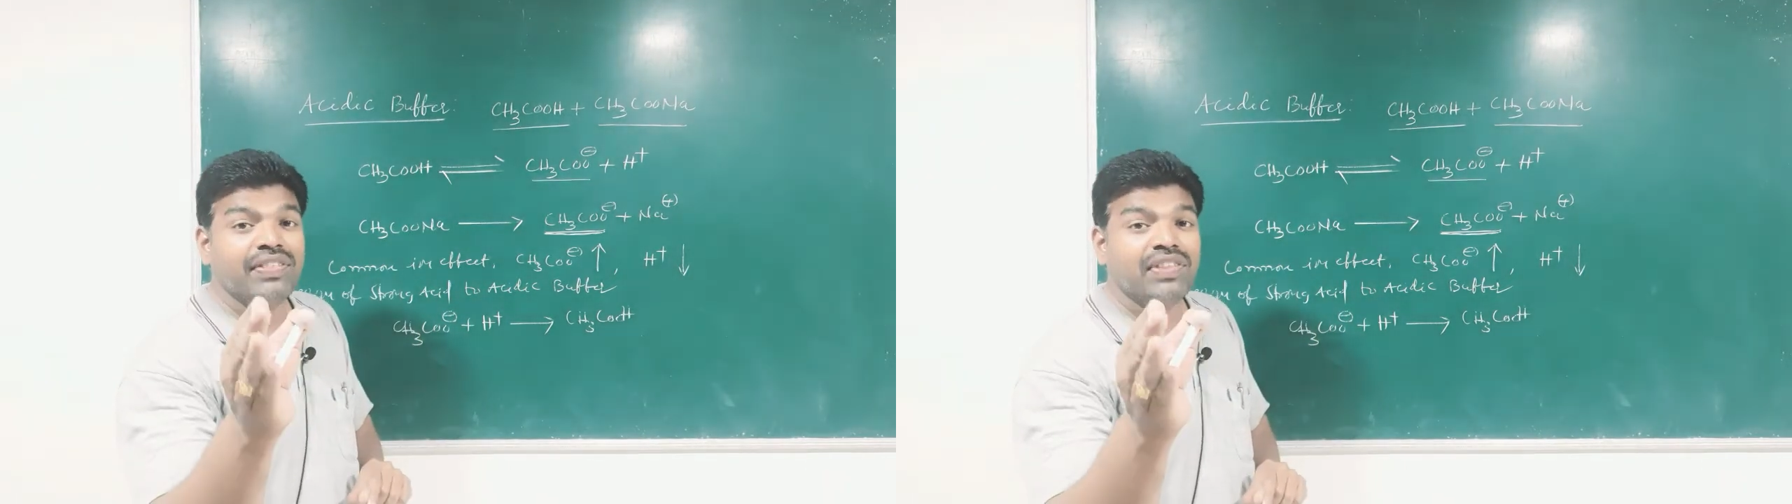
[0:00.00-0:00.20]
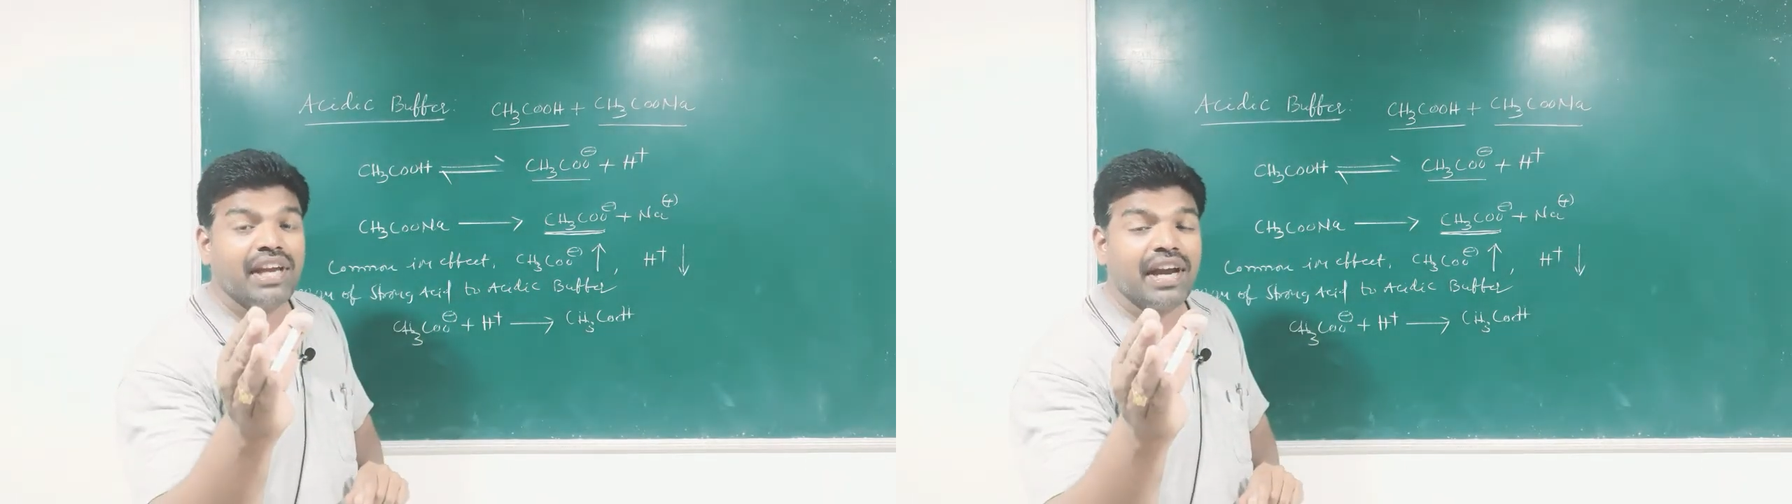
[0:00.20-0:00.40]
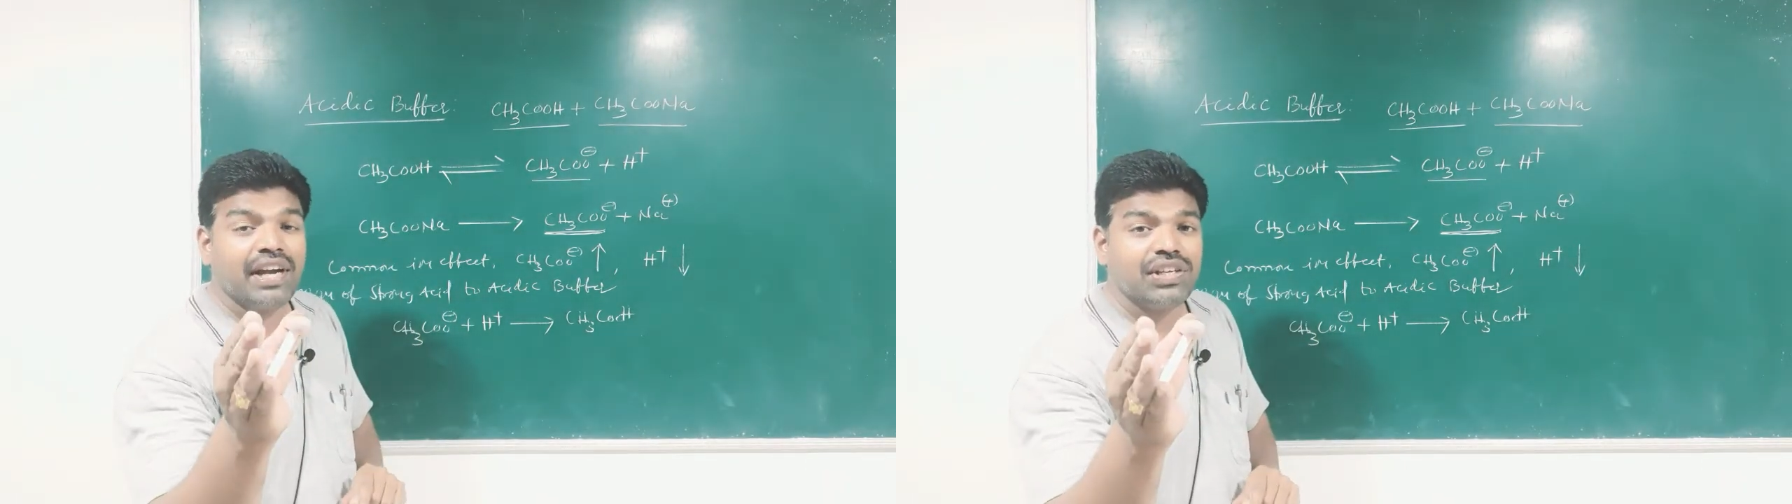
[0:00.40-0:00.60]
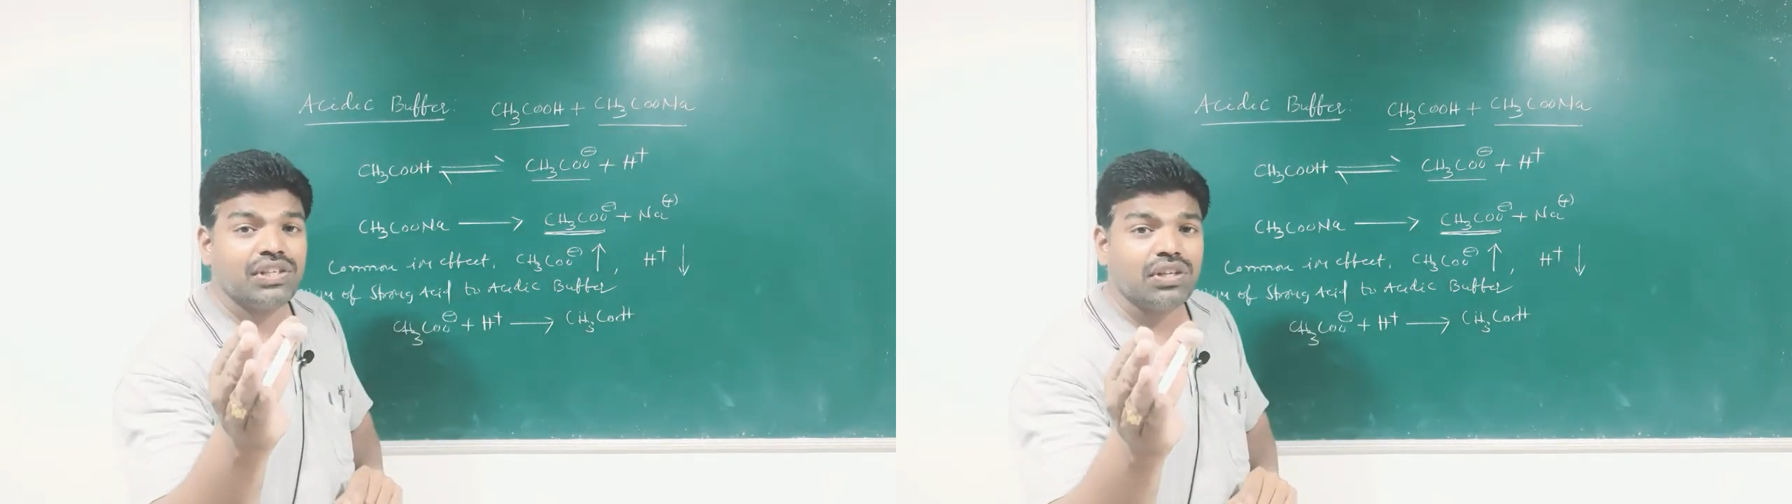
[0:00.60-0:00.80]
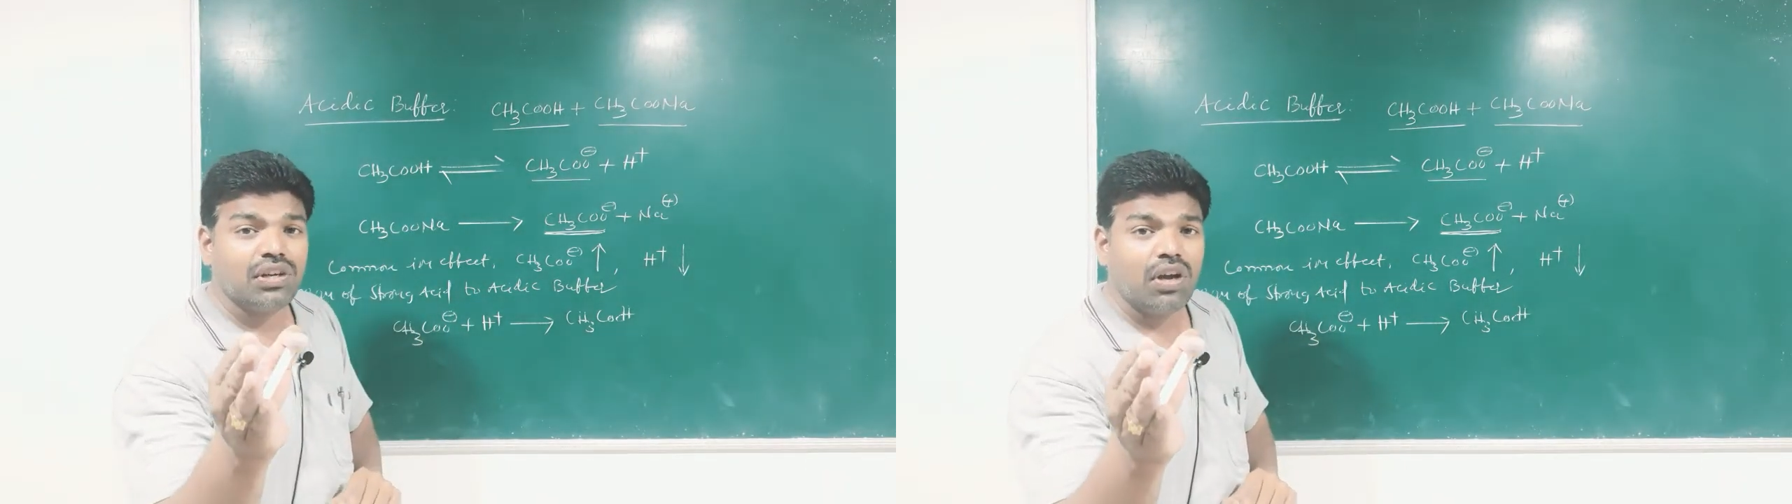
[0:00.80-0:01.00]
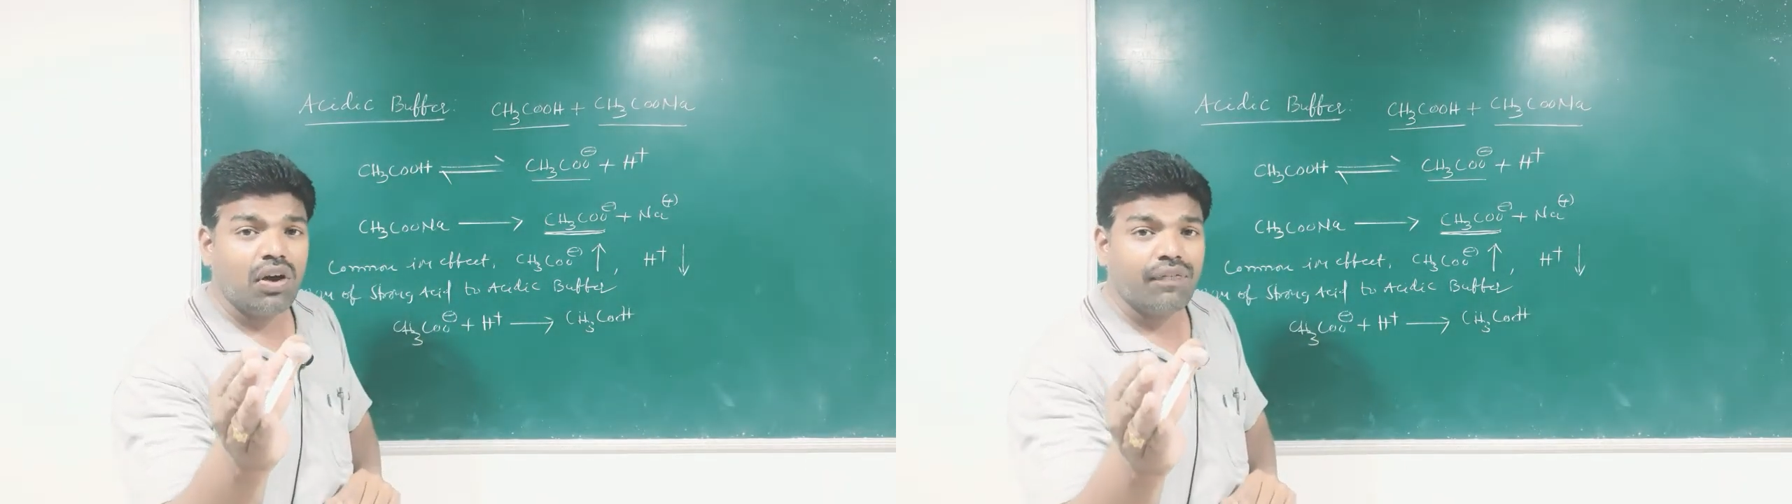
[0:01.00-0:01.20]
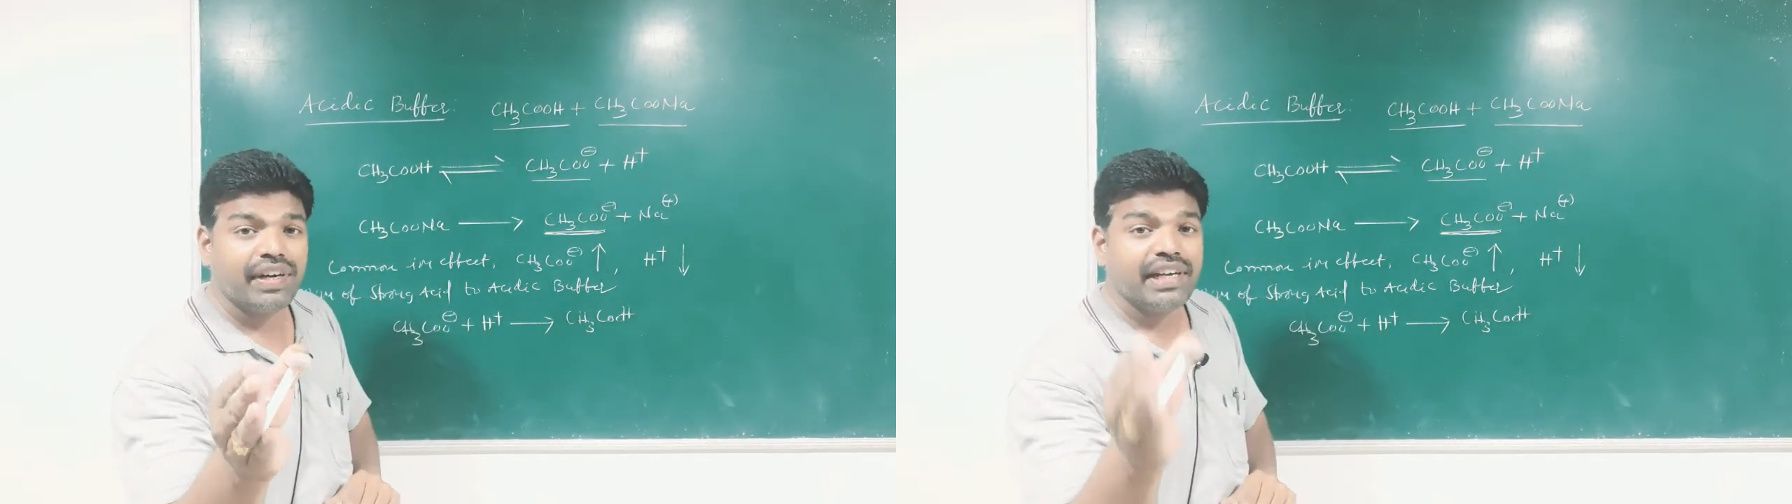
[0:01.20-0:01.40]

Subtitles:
the addition of,